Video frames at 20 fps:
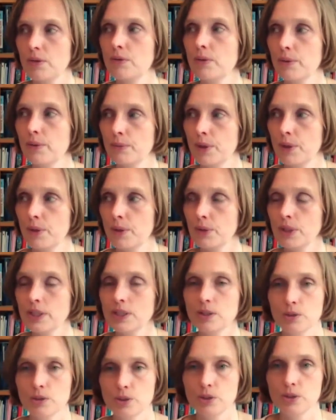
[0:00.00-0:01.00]
well,
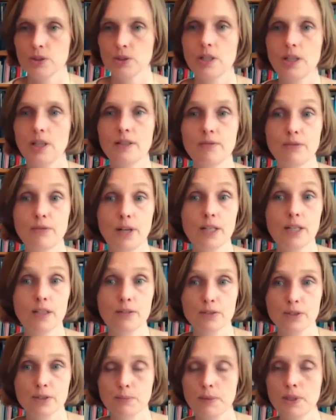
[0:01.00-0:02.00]
researchers like Vaclav
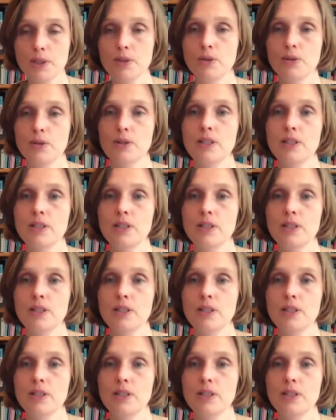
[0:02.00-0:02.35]
Smil,